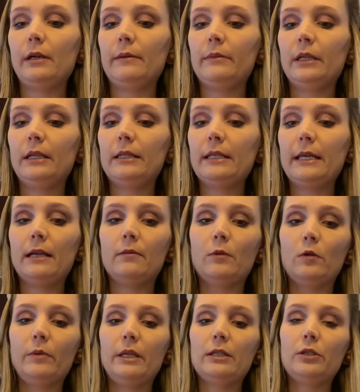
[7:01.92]
going to take a
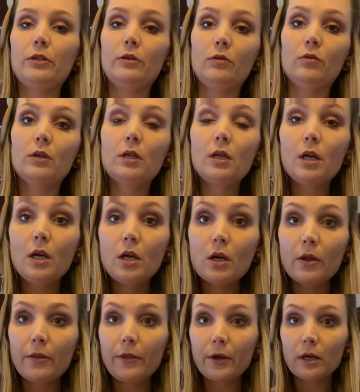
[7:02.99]
moment to
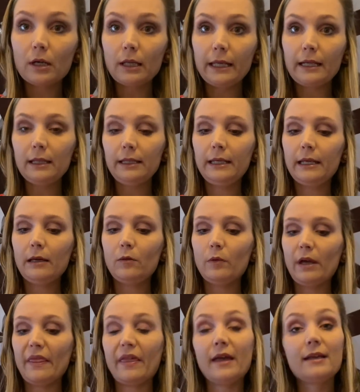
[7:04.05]
thoroughly clean it
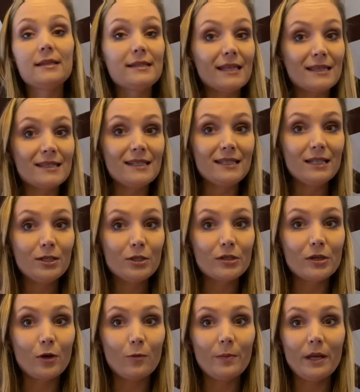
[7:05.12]
with Scentsy dish
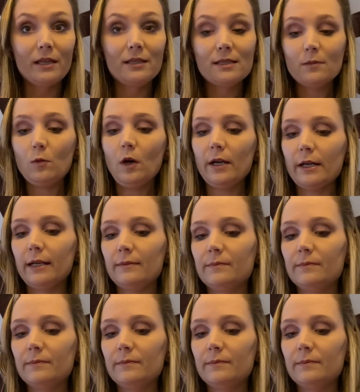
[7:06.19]
soap and some water.